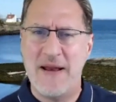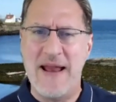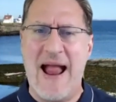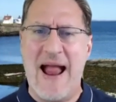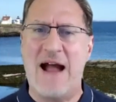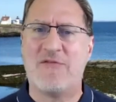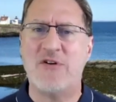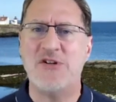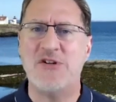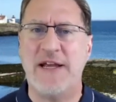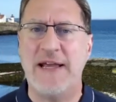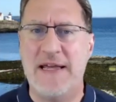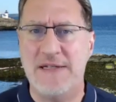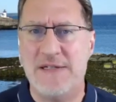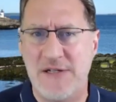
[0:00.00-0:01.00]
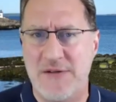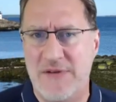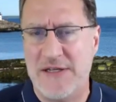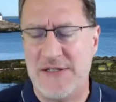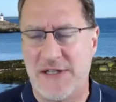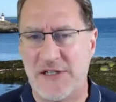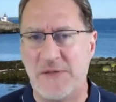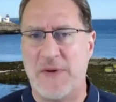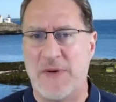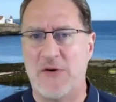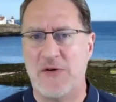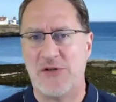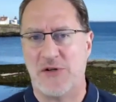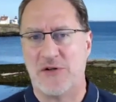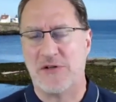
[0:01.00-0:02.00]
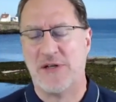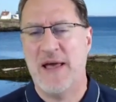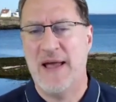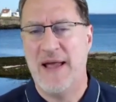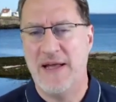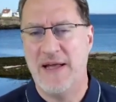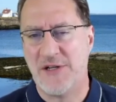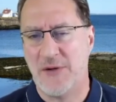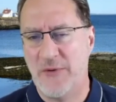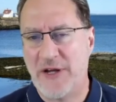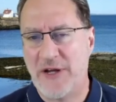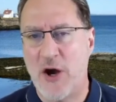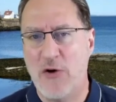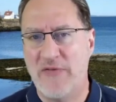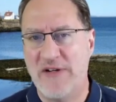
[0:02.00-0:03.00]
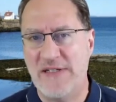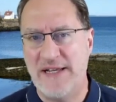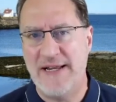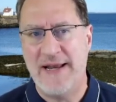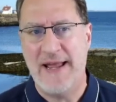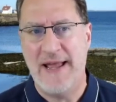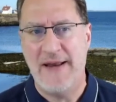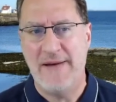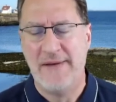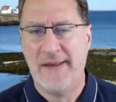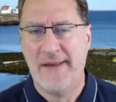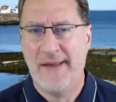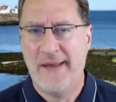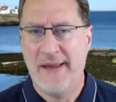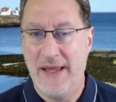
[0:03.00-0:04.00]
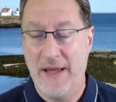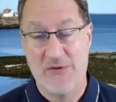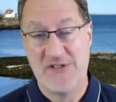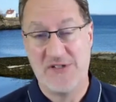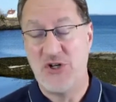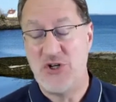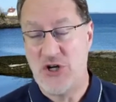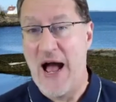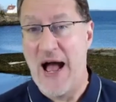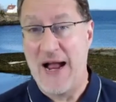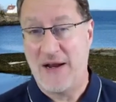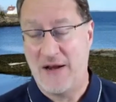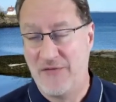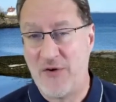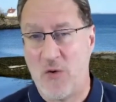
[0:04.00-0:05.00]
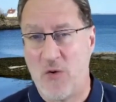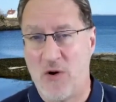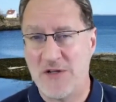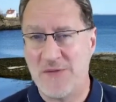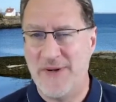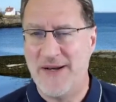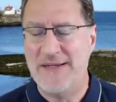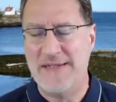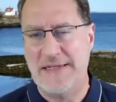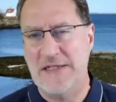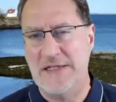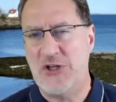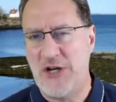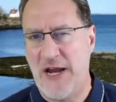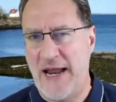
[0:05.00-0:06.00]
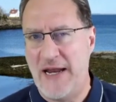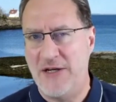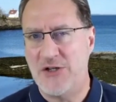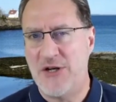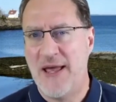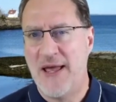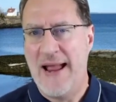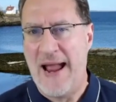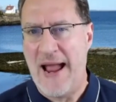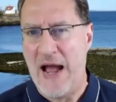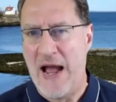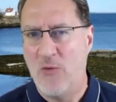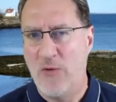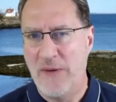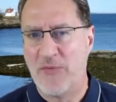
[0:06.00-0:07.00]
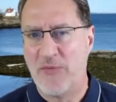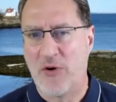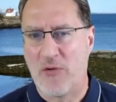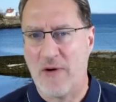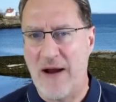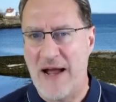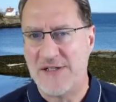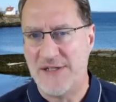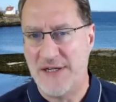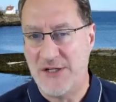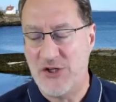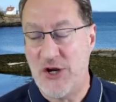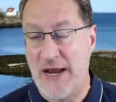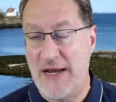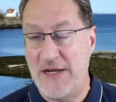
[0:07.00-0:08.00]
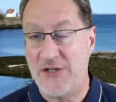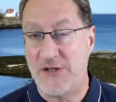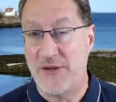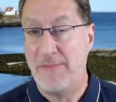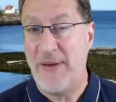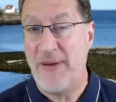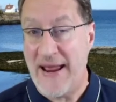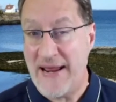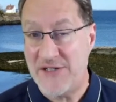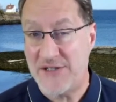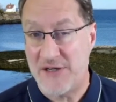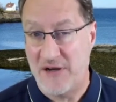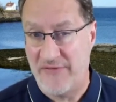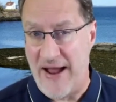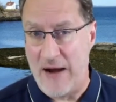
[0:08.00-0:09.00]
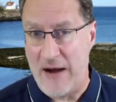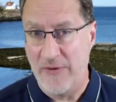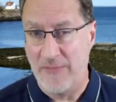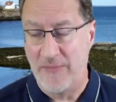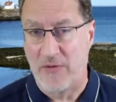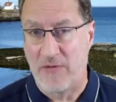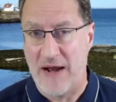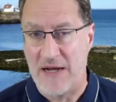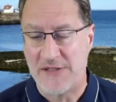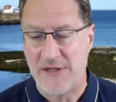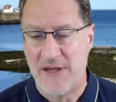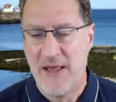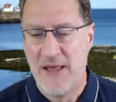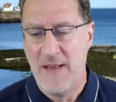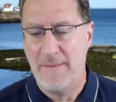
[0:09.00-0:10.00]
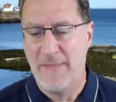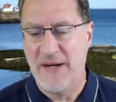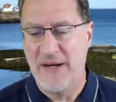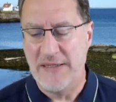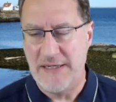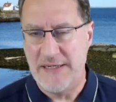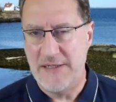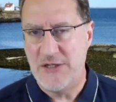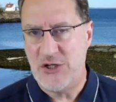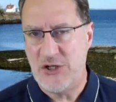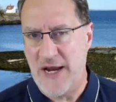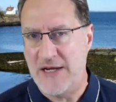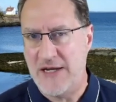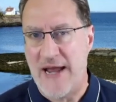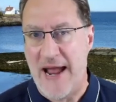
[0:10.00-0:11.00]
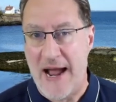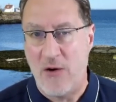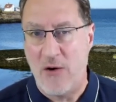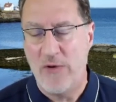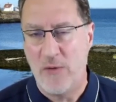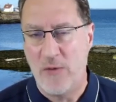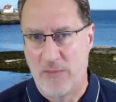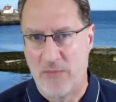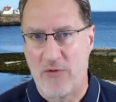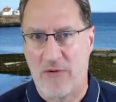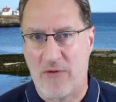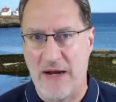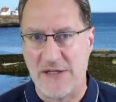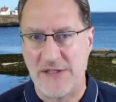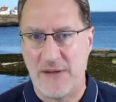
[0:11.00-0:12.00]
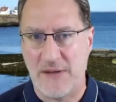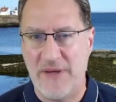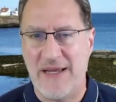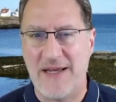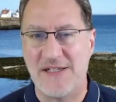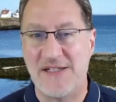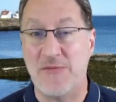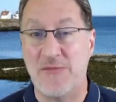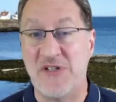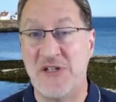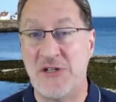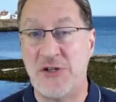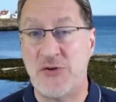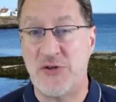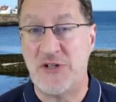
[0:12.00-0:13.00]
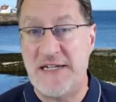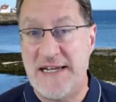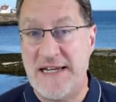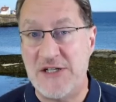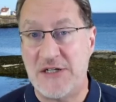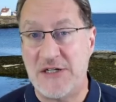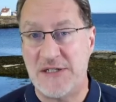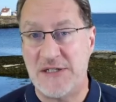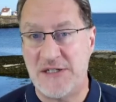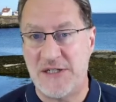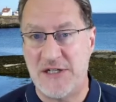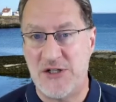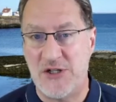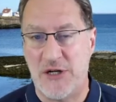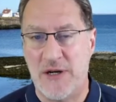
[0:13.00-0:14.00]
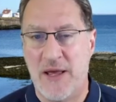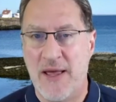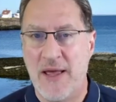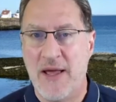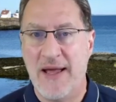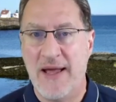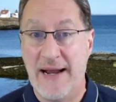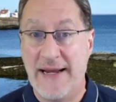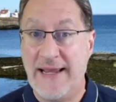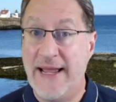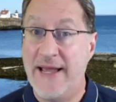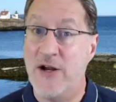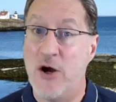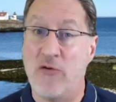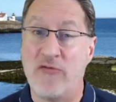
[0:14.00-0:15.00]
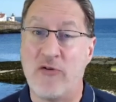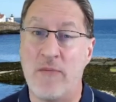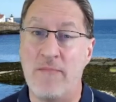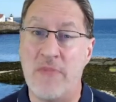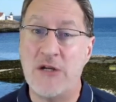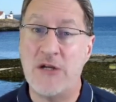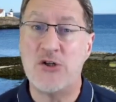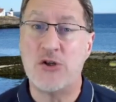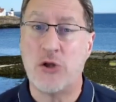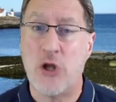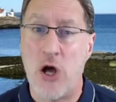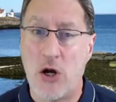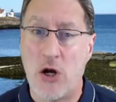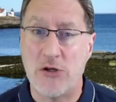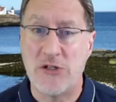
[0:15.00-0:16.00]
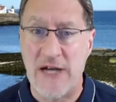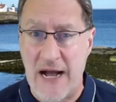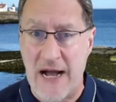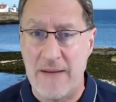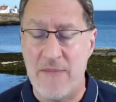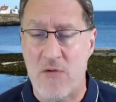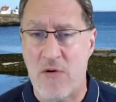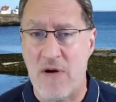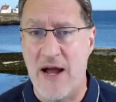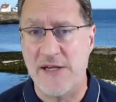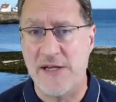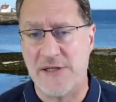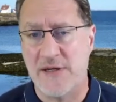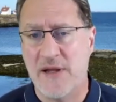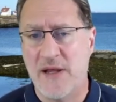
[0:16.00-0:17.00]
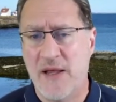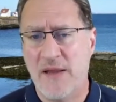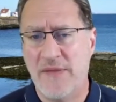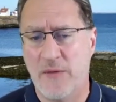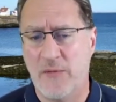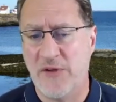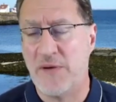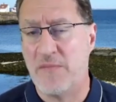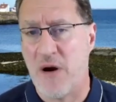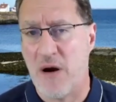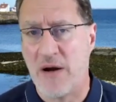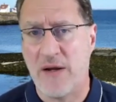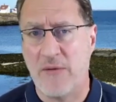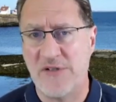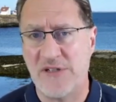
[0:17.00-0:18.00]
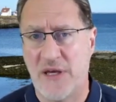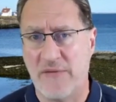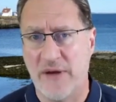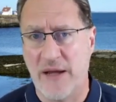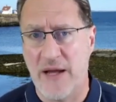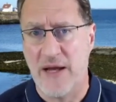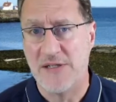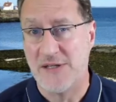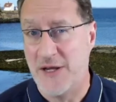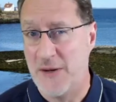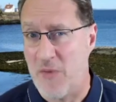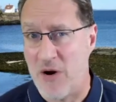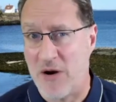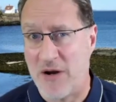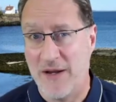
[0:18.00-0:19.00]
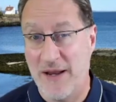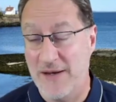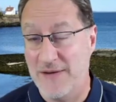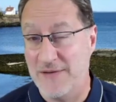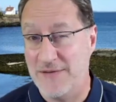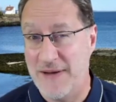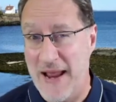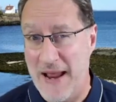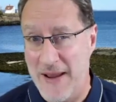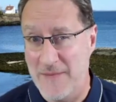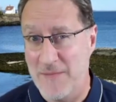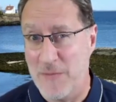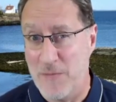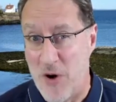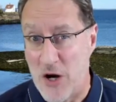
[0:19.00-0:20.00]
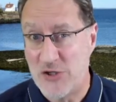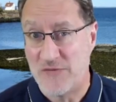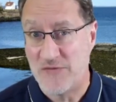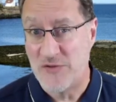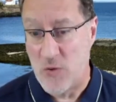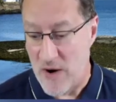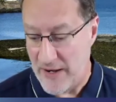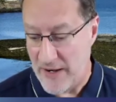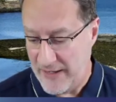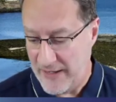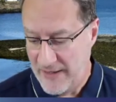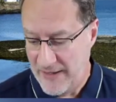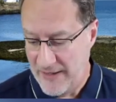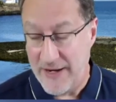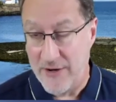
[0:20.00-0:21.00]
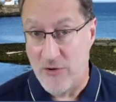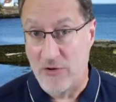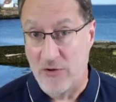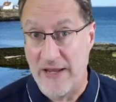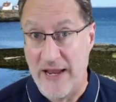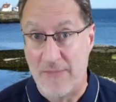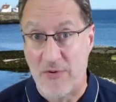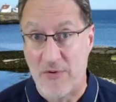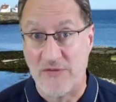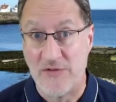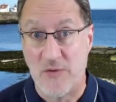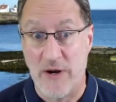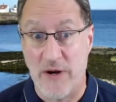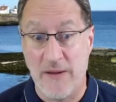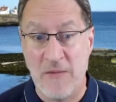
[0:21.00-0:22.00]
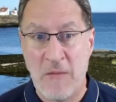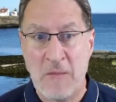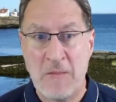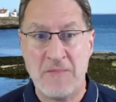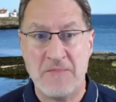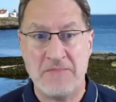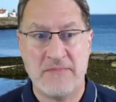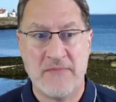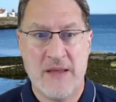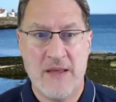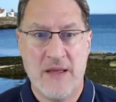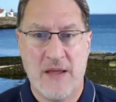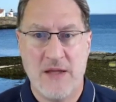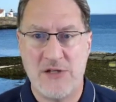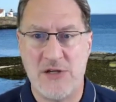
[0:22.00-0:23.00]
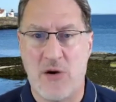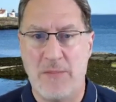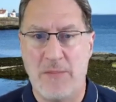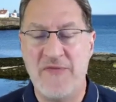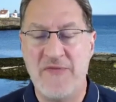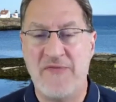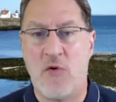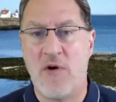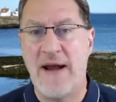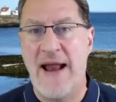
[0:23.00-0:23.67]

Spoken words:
averaging into these exposures. And so when COVID did hit, it was a shock, of course, but it didn't change how we progressed. It changed the pace of how we progressed, but it didn't change how we were progressing because it was a strategic decision, again, over a much longer time horizon than what the market was giving us in March of 20 and early April of 20. So before and